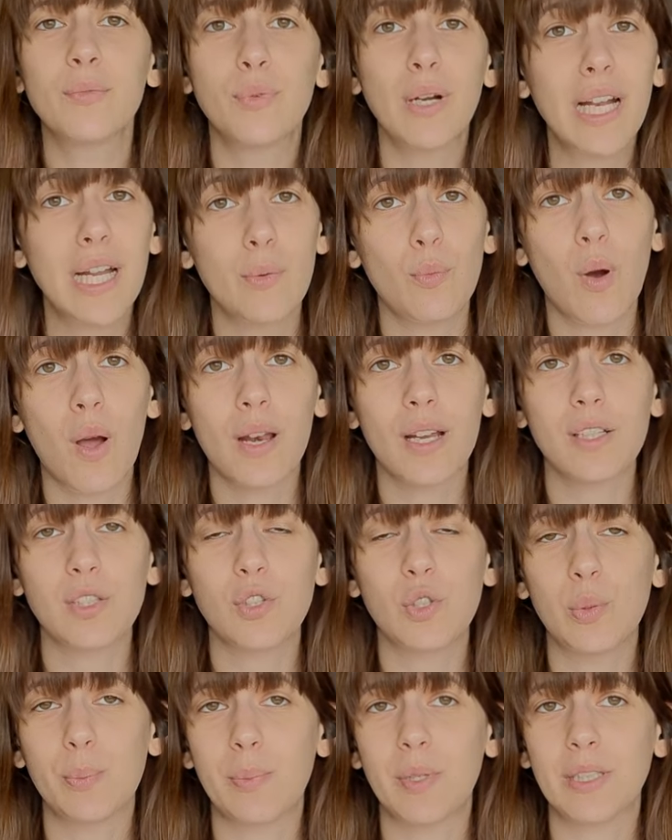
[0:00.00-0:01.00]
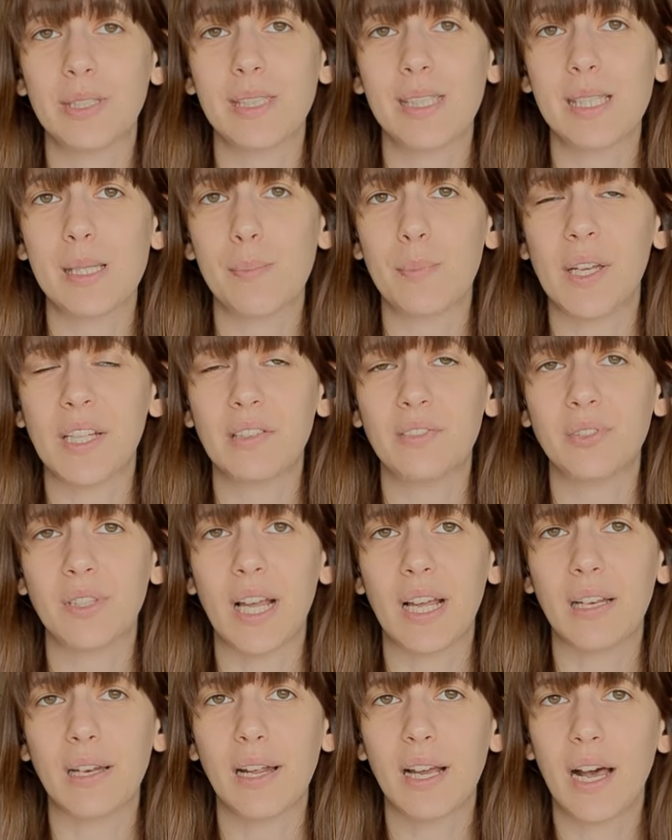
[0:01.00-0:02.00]
really wanted to participate to
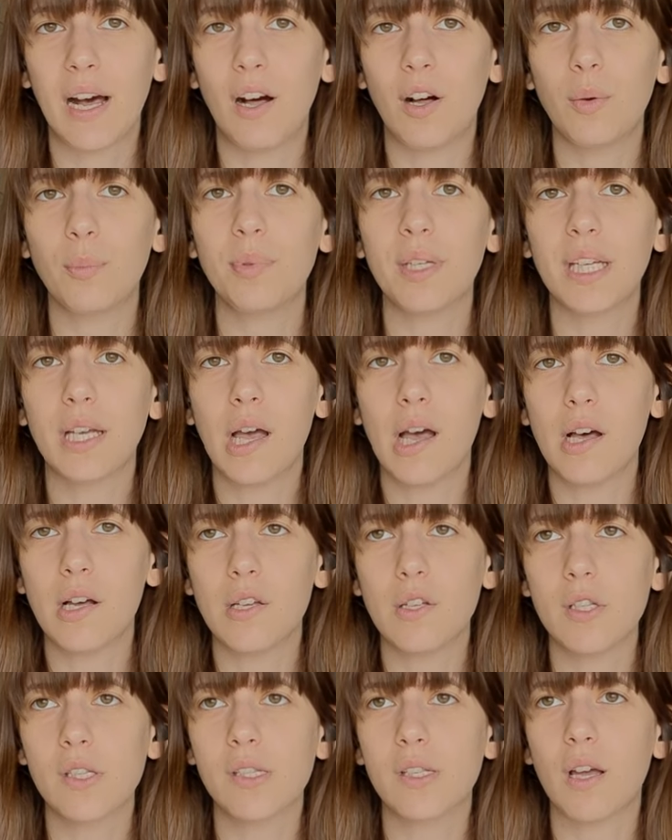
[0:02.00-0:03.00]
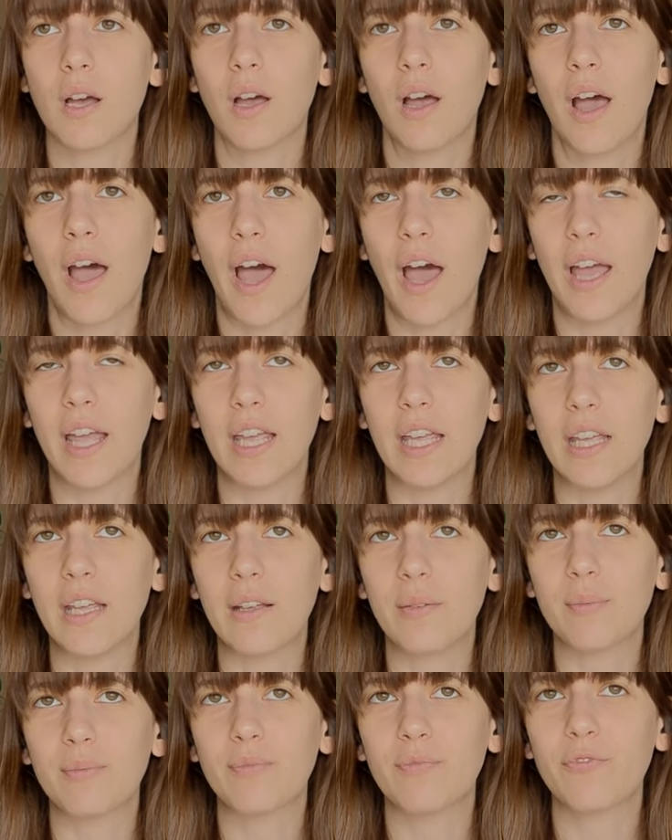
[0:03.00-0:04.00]
that call because
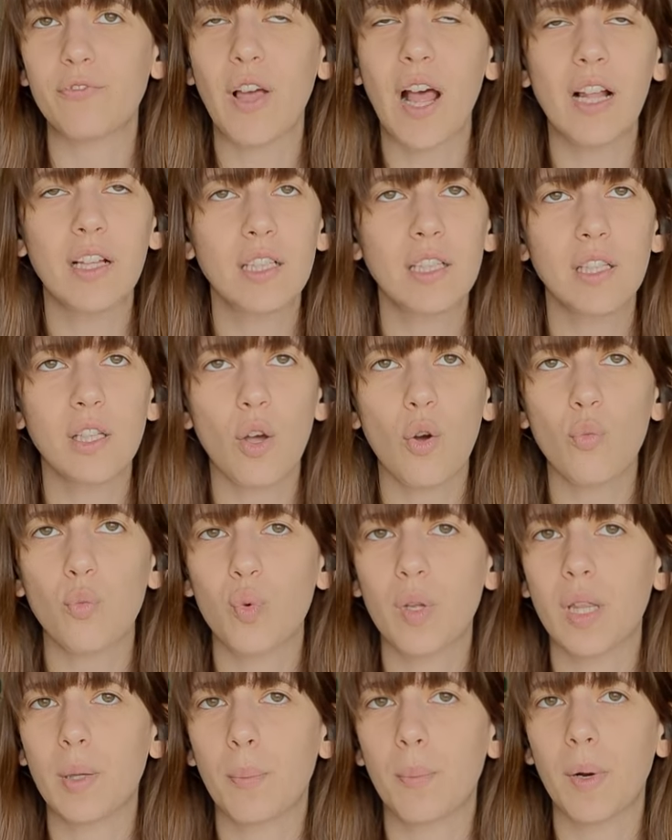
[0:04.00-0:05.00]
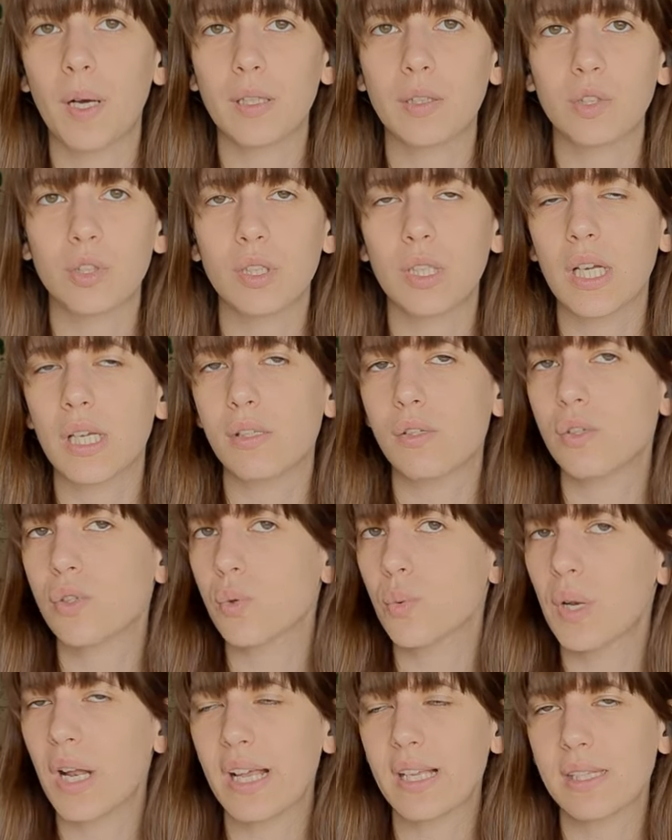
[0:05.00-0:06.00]
I fell in love with the pattern as
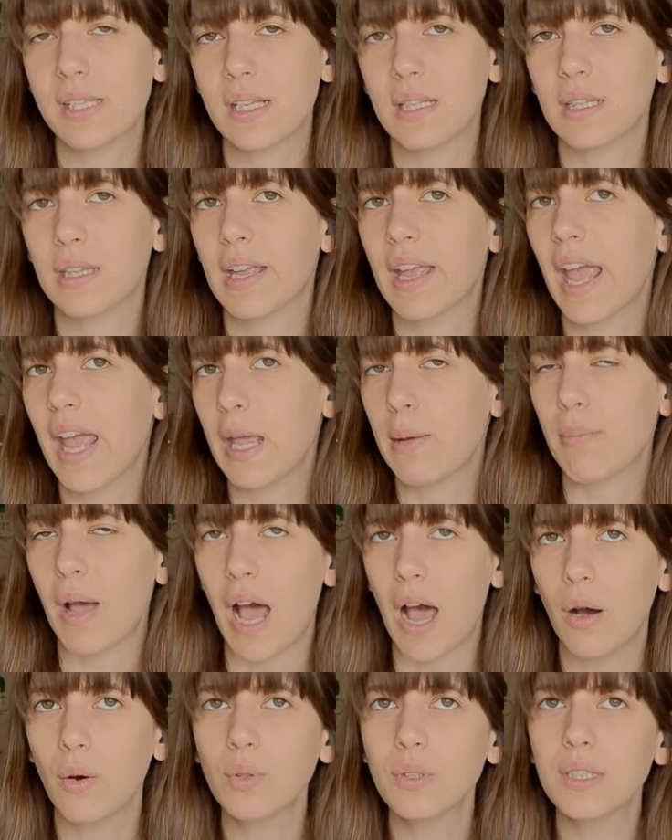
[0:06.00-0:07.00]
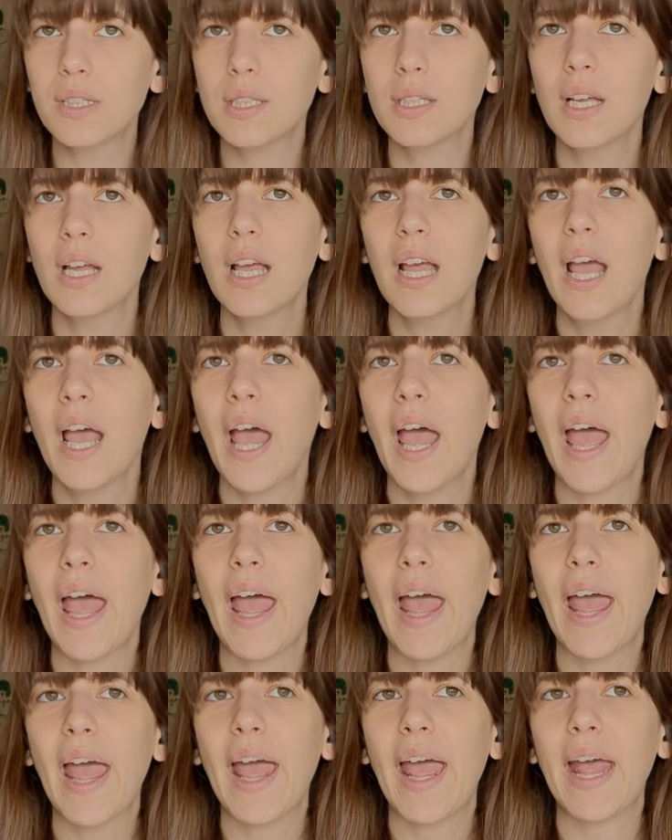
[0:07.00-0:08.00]
soon as it came out,
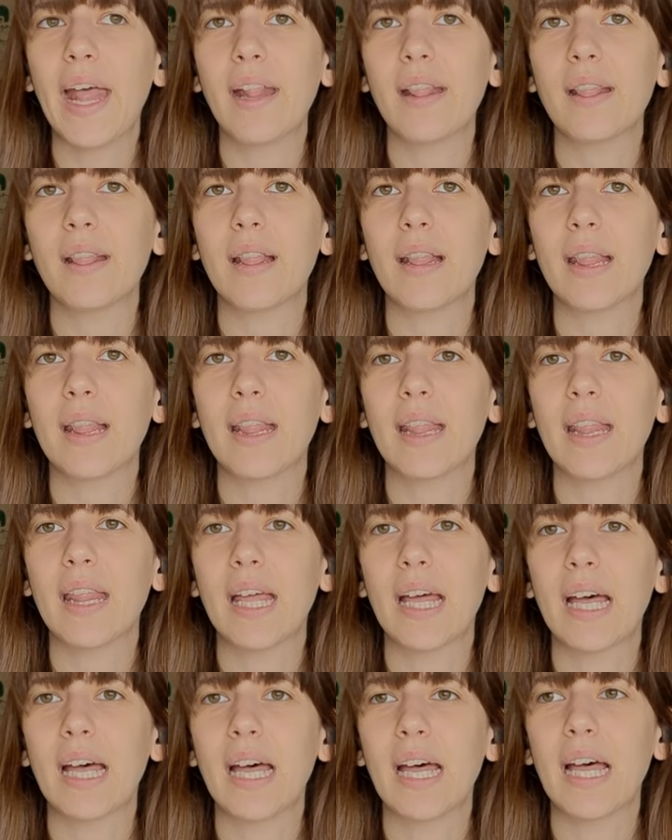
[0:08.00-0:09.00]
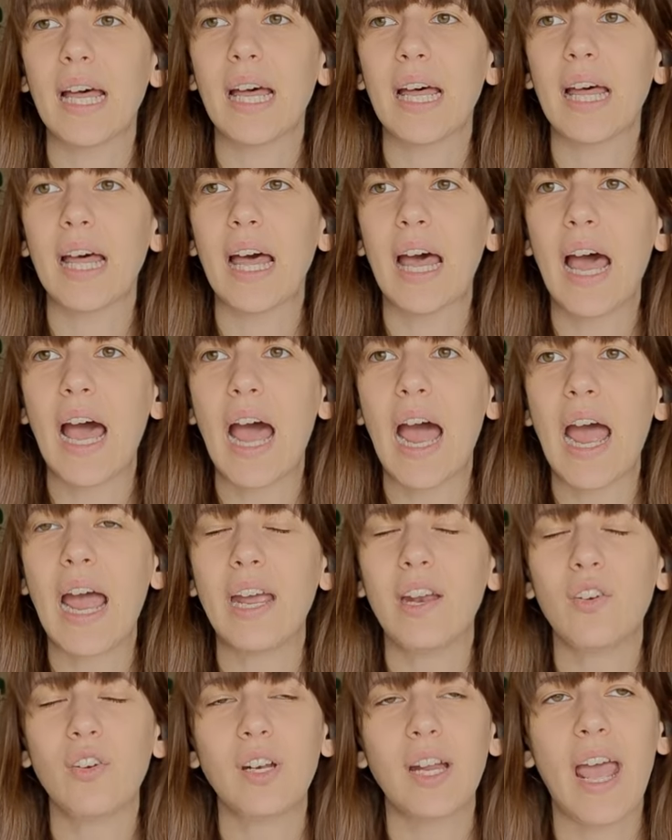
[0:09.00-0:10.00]
and
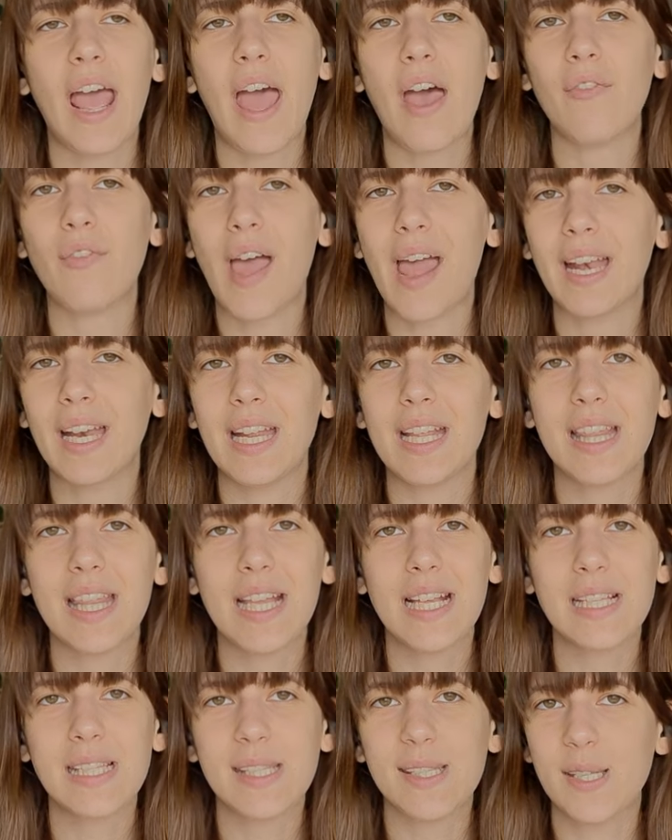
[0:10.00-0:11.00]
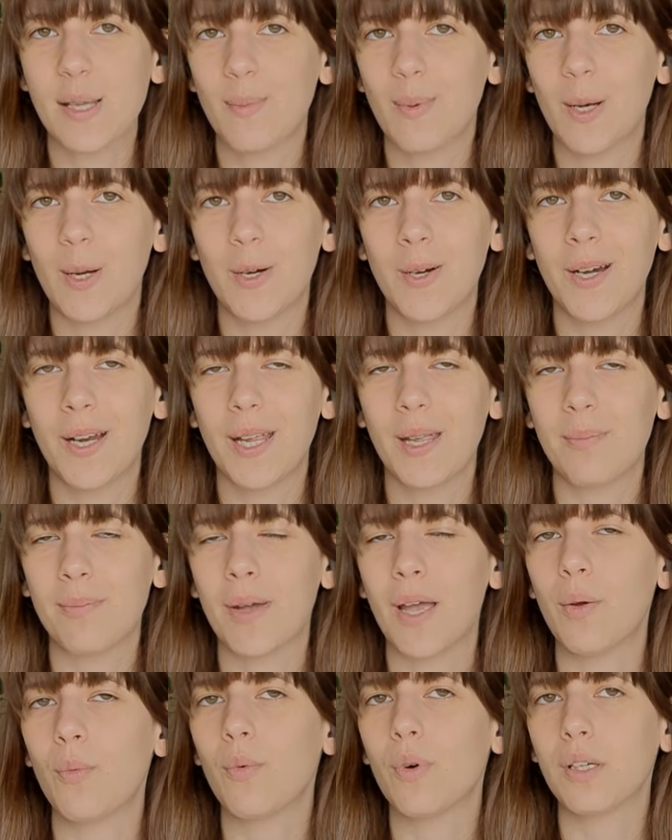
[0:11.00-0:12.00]
I don't have anything similar in
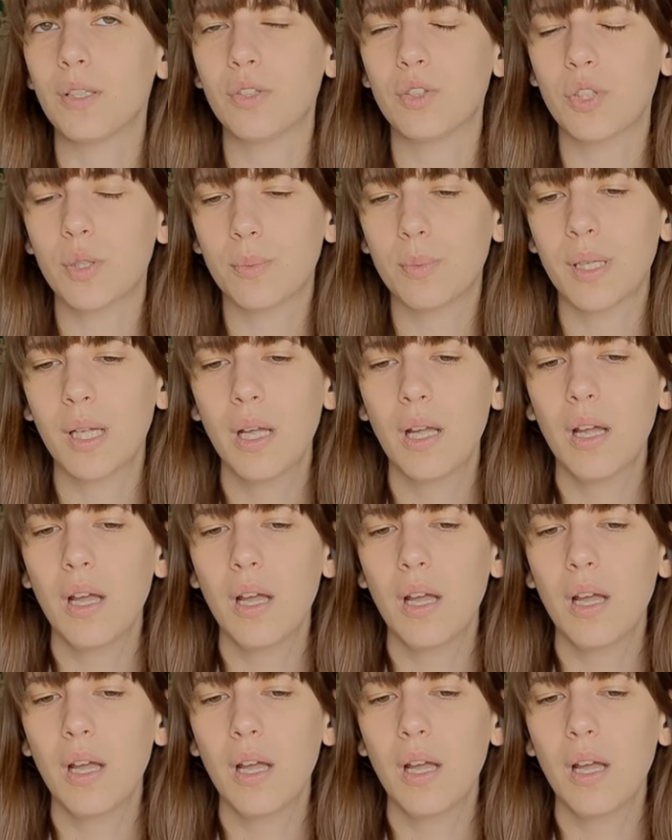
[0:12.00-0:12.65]
my wardrobe,